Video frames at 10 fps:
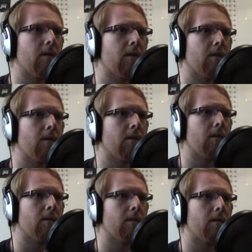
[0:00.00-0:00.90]

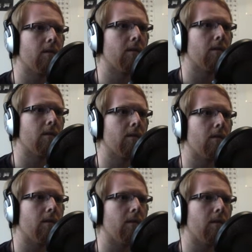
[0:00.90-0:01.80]

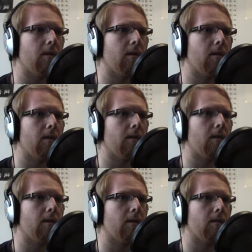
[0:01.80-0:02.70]

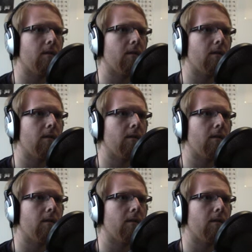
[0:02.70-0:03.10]
No one is speaking in this clip.